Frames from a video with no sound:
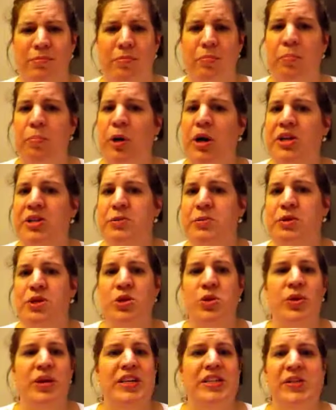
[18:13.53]
multiple
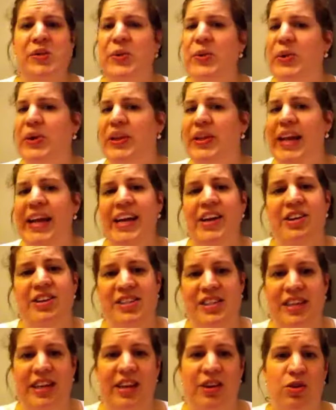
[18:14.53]
choice or Likert
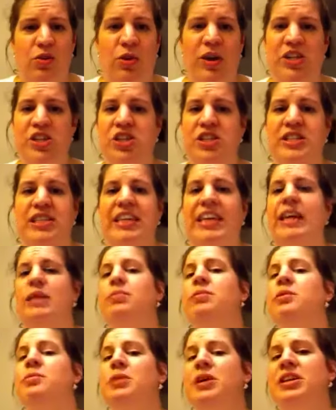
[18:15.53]
scale questions,
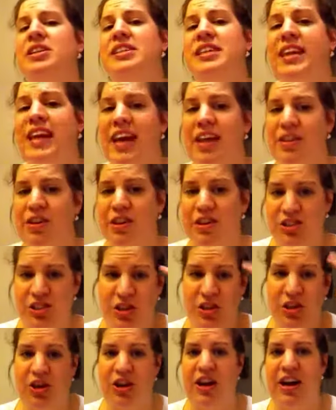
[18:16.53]
keep them all together so
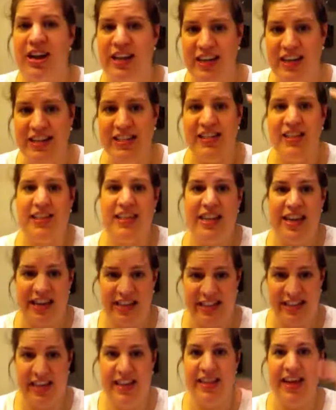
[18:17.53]
your audience
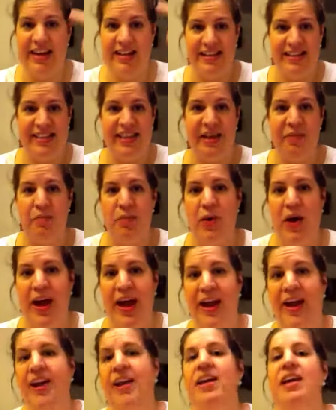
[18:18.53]
thinks in that same
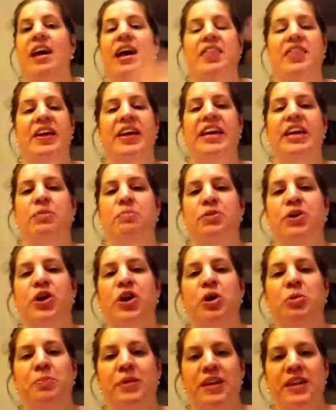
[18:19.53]
way. And then keep your
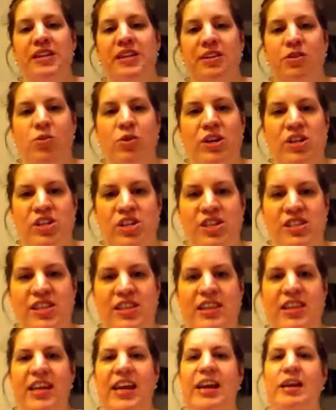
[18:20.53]
open-ended questions
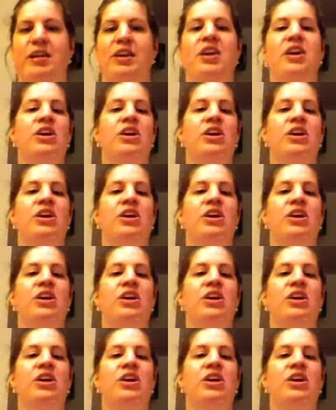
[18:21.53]
at the end.